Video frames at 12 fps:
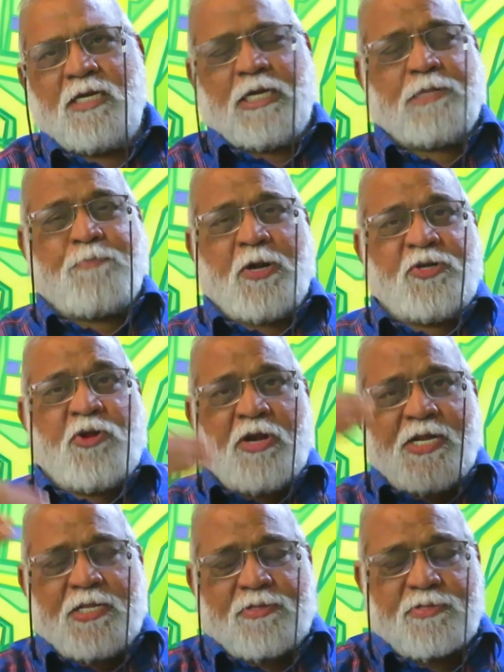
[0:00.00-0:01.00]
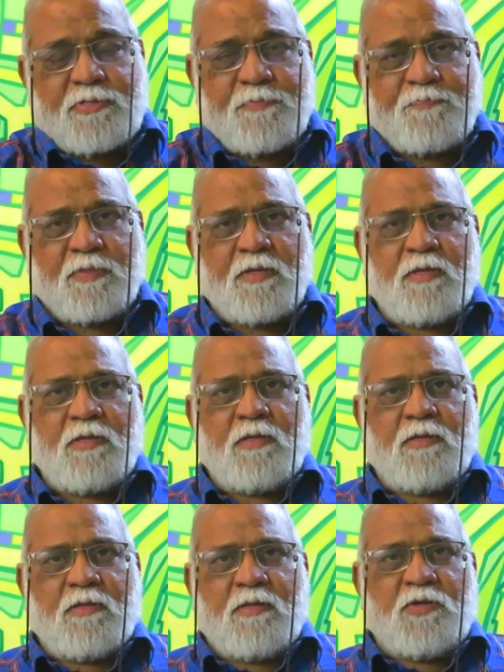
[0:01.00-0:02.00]
It is spontaneous.
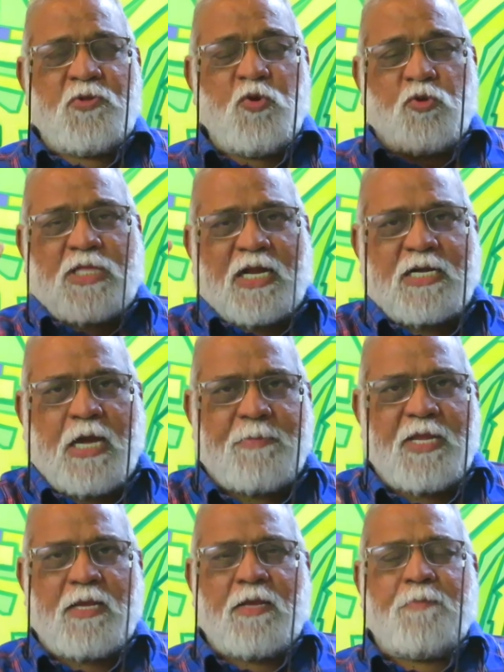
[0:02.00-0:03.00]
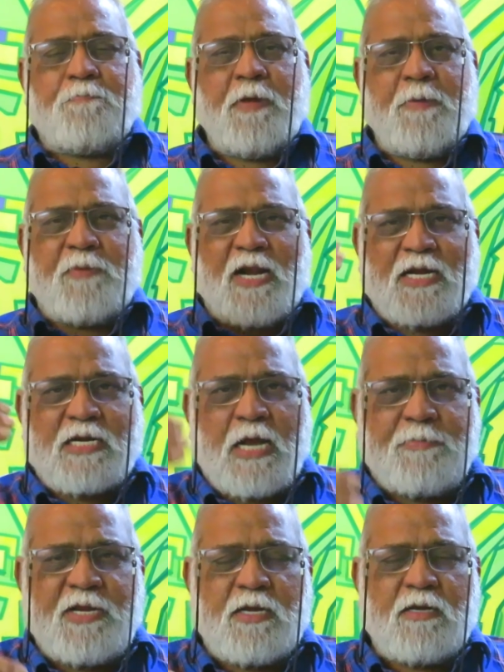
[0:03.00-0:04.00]
Youth are coming, people are
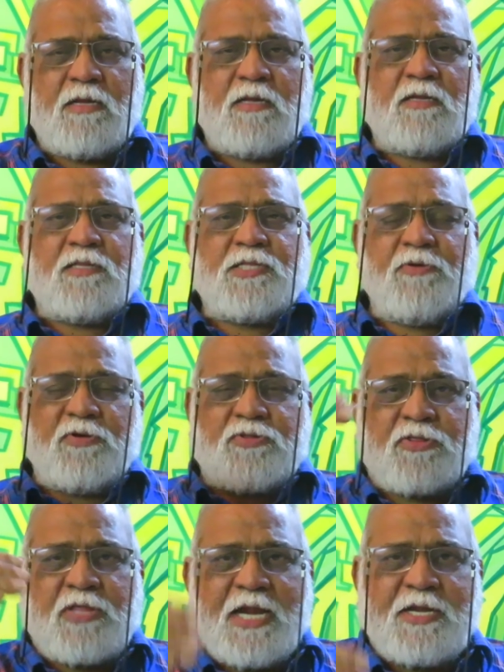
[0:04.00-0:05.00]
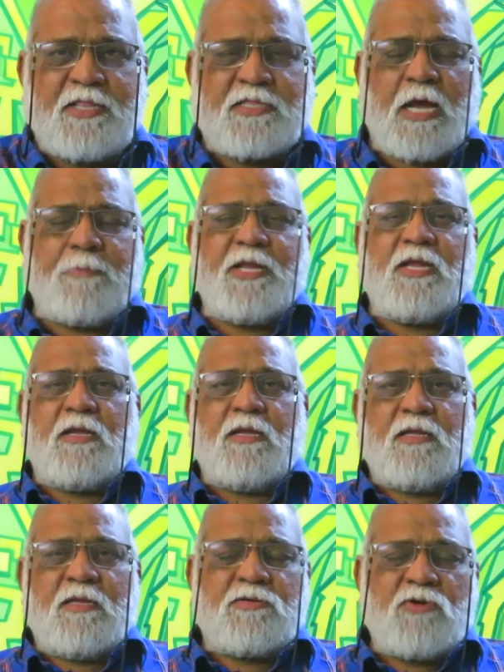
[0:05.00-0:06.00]
coming, civil society is coming,
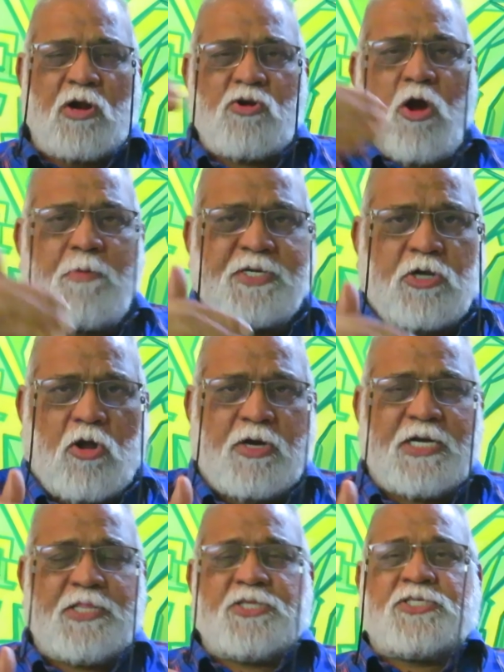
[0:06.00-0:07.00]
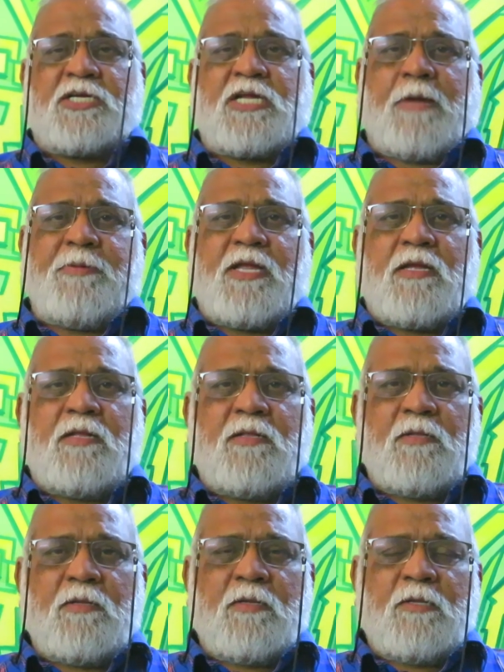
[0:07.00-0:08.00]
non-governmental organization coming,
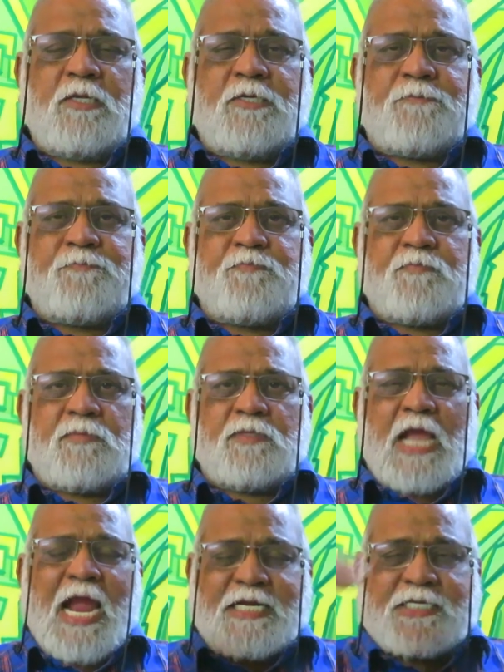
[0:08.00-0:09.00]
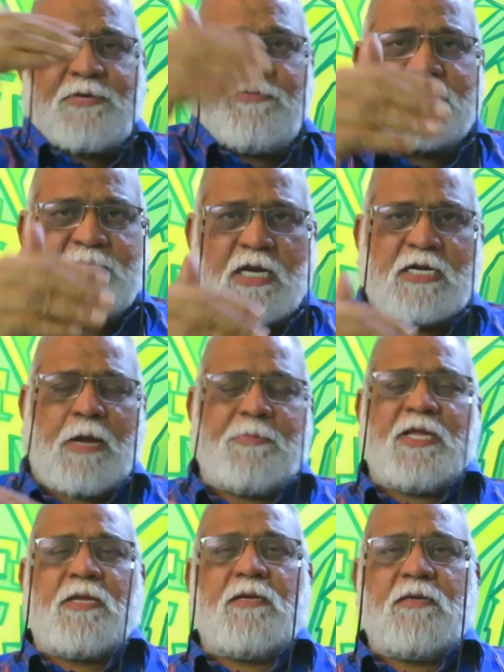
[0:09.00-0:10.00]
activists are
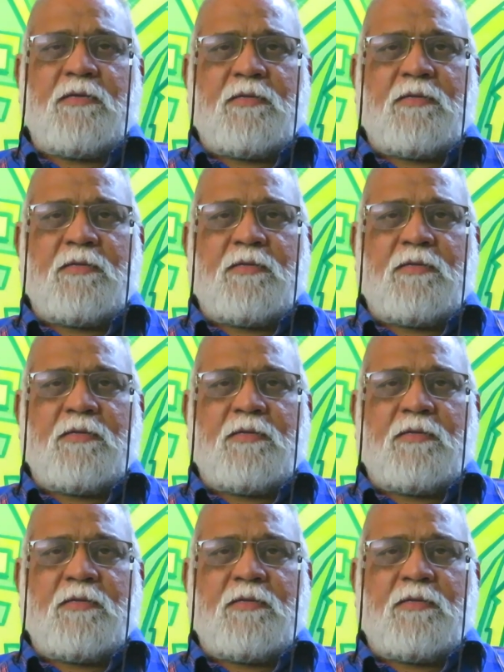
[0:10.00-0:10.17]
coming,